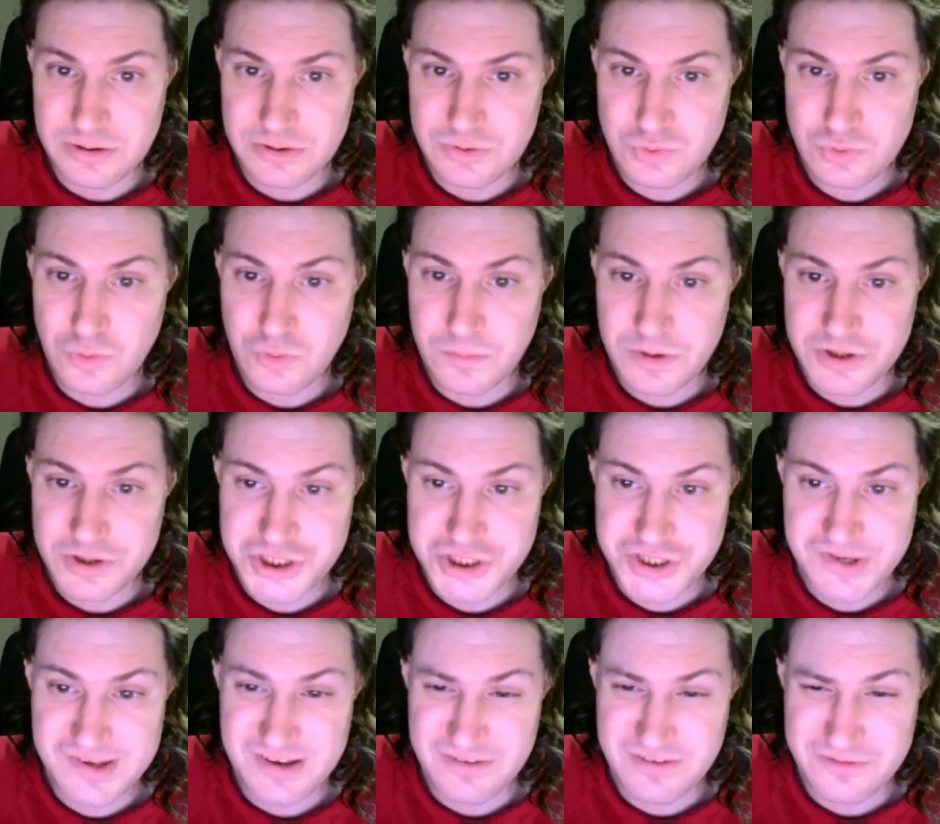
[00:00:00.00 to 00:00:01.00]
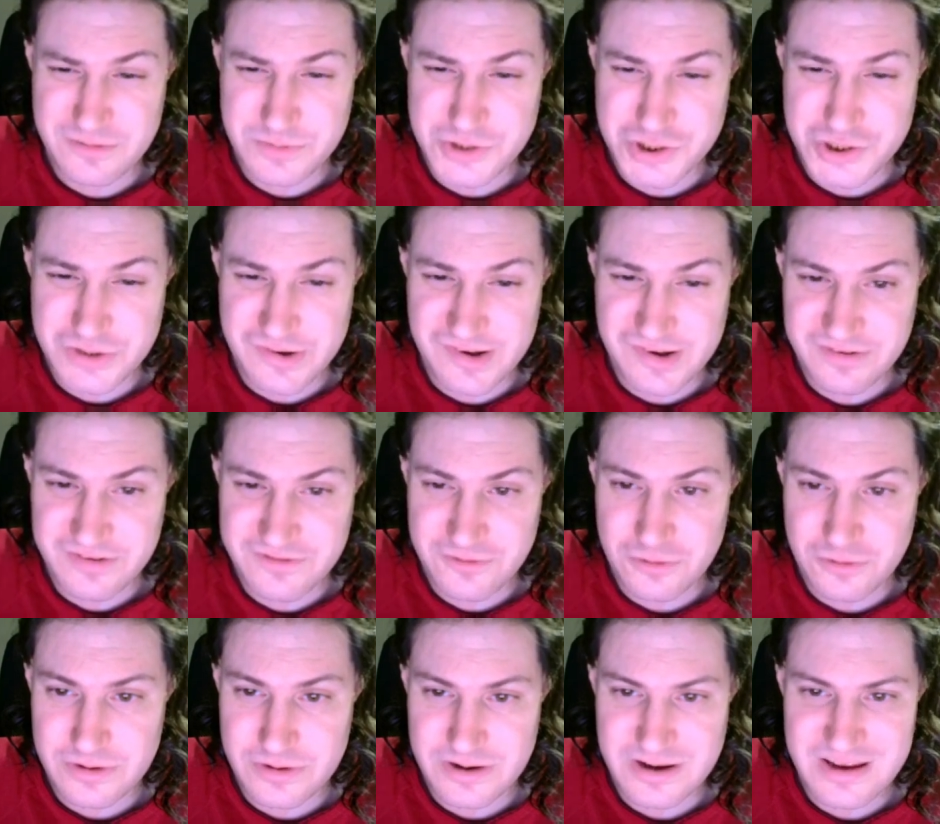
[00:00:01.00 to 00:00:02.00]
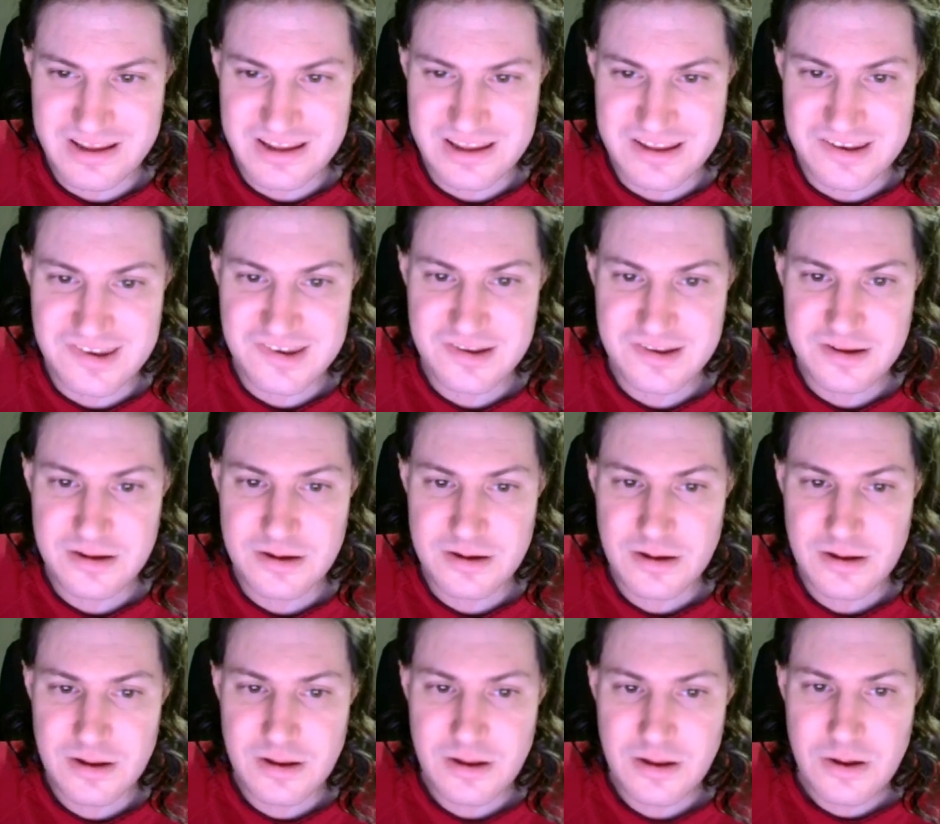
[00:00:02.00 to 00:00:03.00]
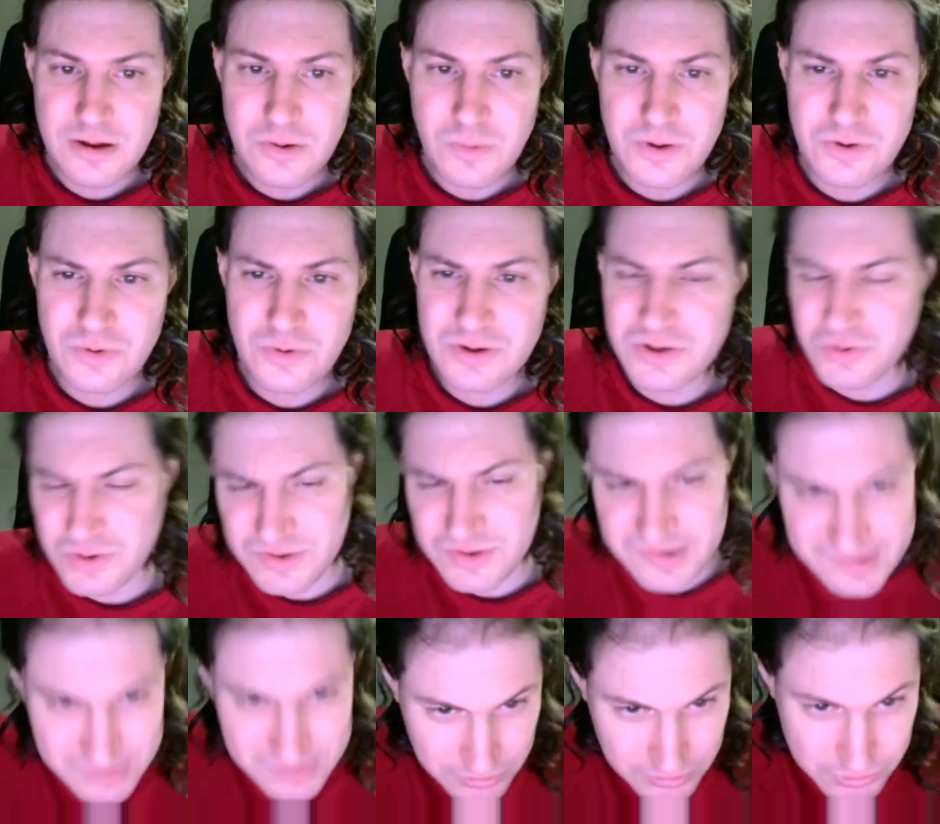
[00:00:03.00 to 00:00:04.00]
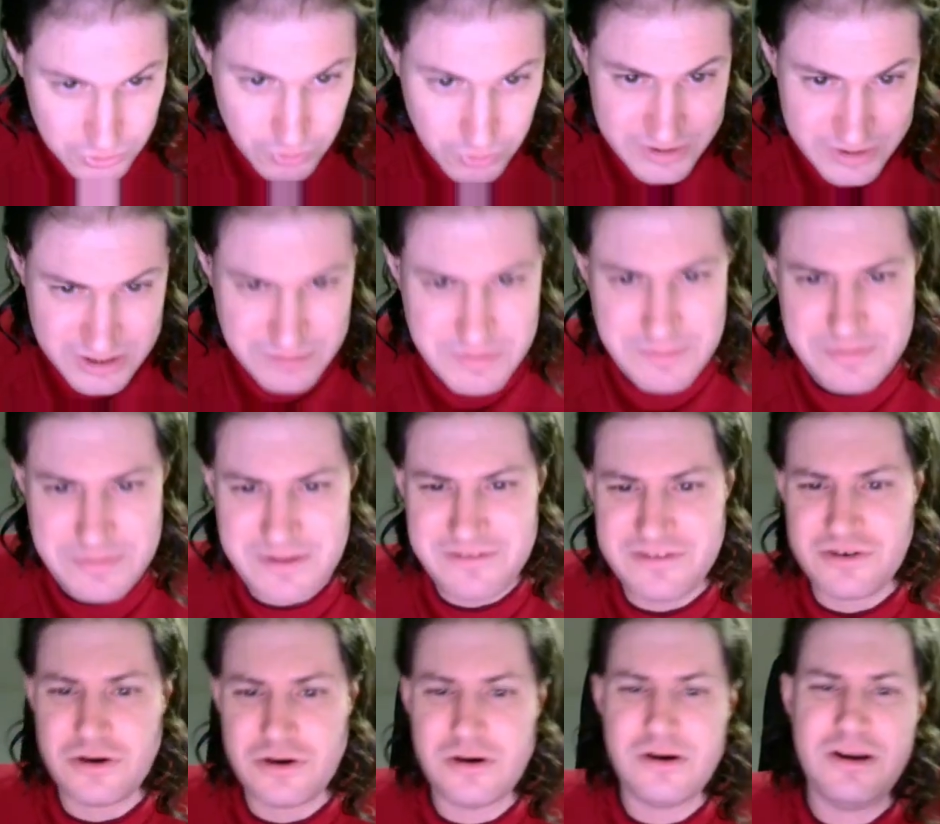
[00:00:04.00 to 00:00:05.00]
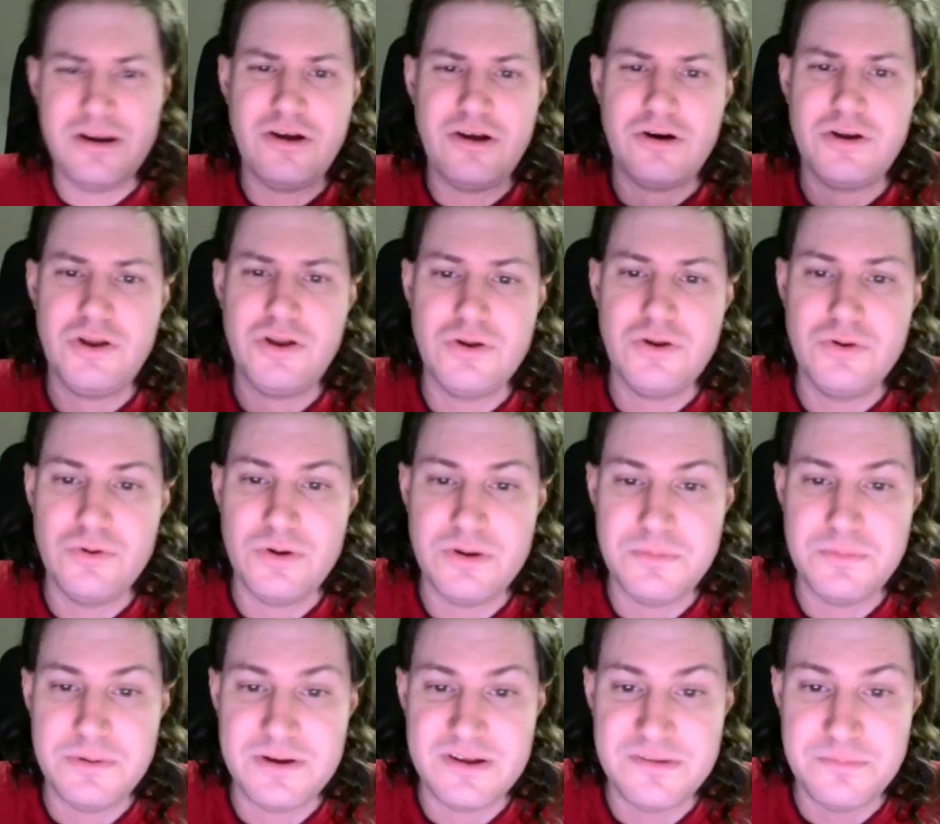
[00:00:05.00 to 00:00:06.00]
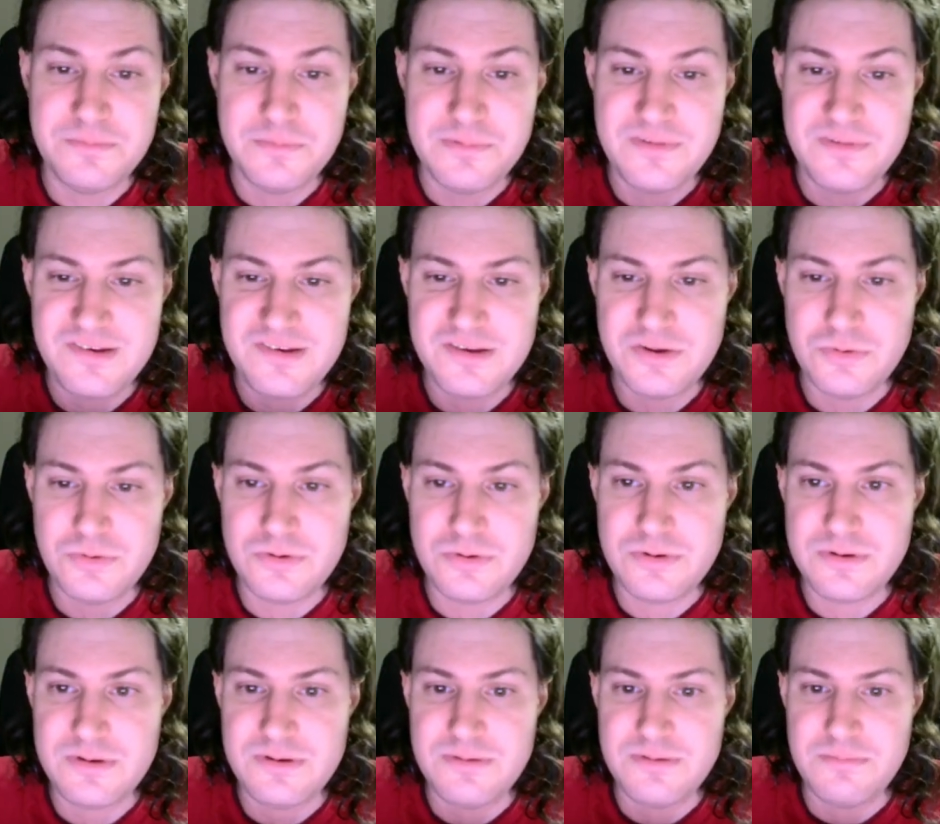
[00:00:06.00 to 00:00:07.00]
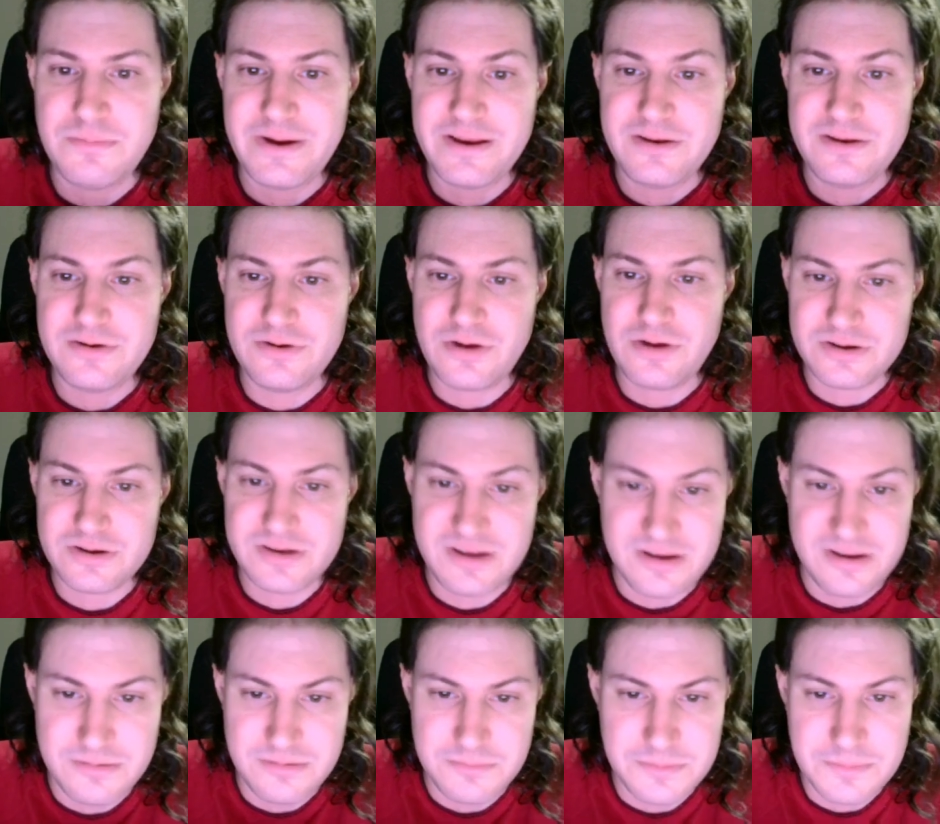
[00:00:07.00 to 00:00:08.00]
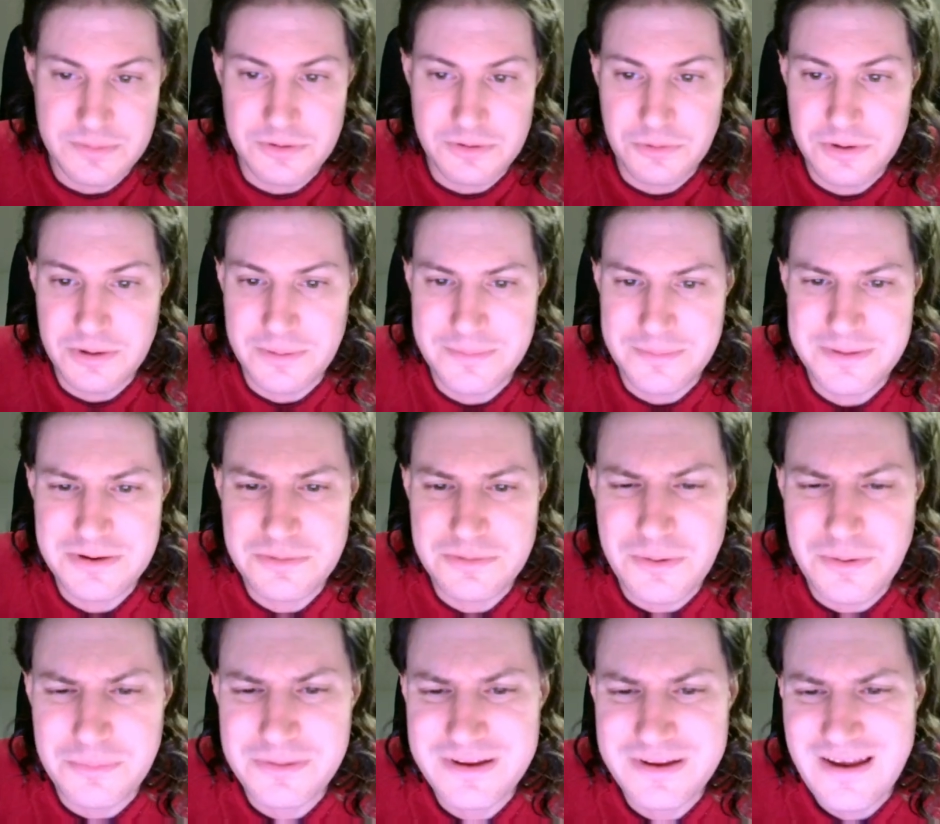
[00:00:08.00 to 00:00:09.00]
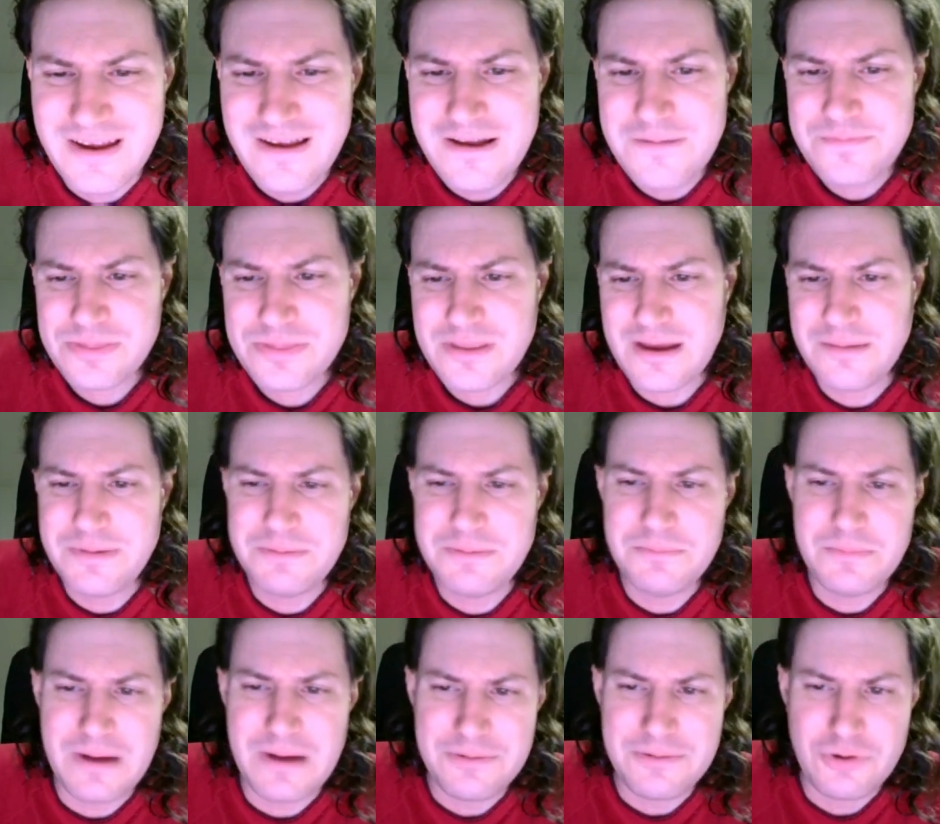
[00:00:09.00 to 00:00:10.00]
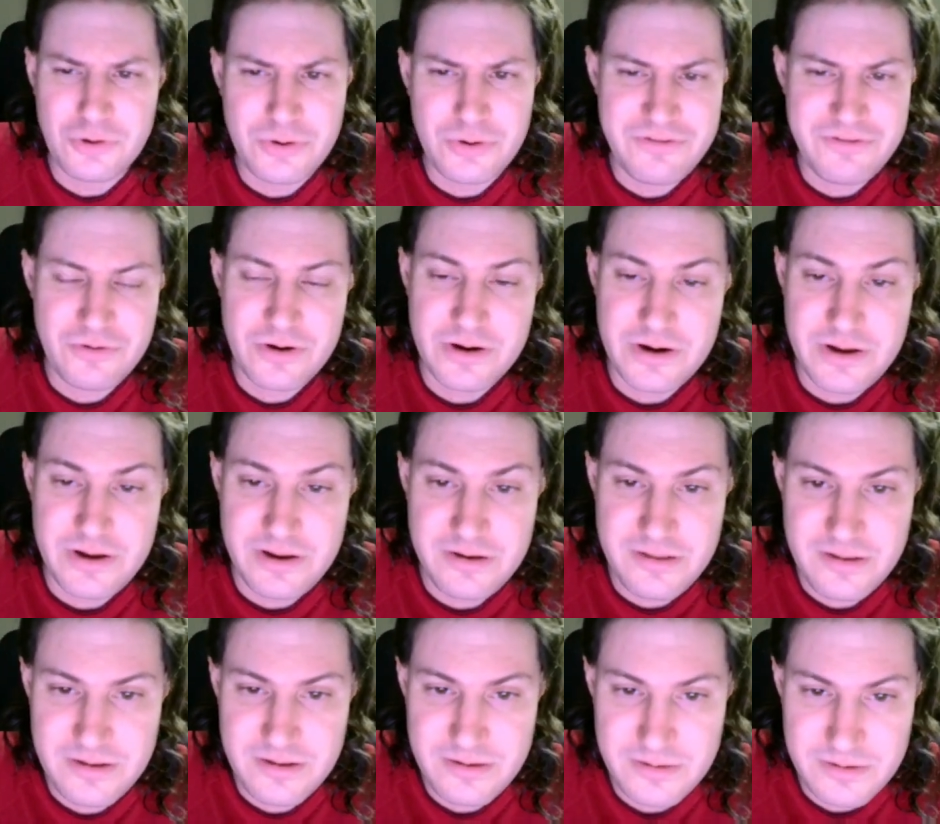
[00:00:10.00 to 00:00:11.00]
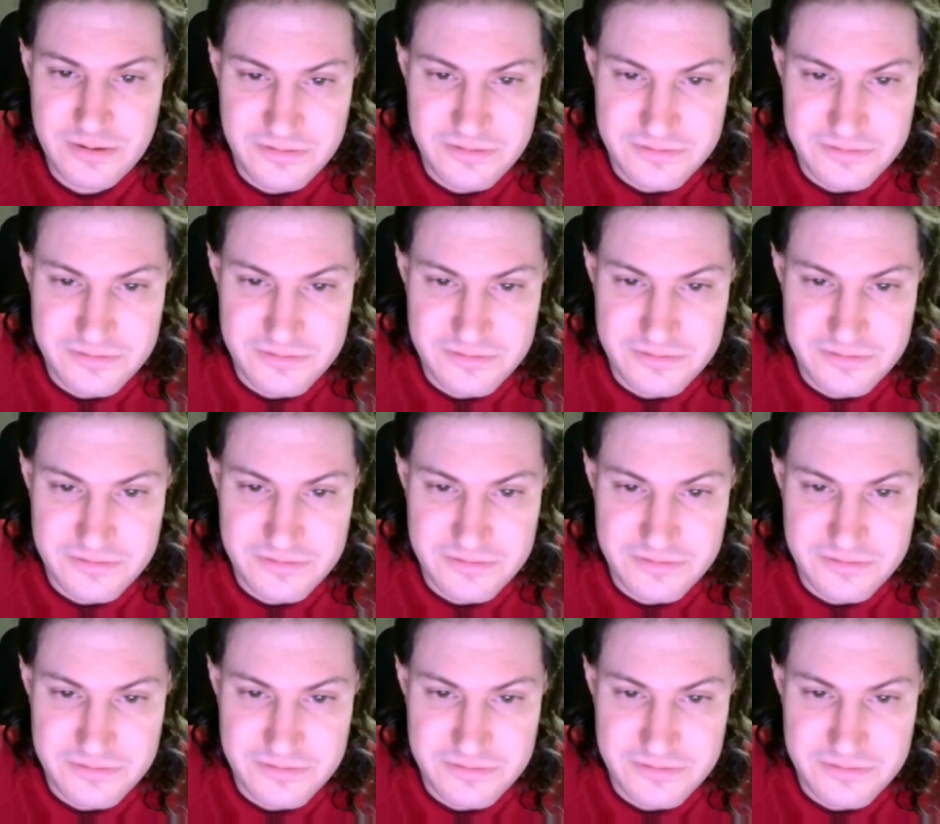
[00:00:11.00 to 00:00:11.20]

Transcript: too much stuff from Jersey for an easy way to do it. You can still do it, and maybe even early on you could do it because you might not need. But I mean, you probably. I mean, I don't know if you're going to need the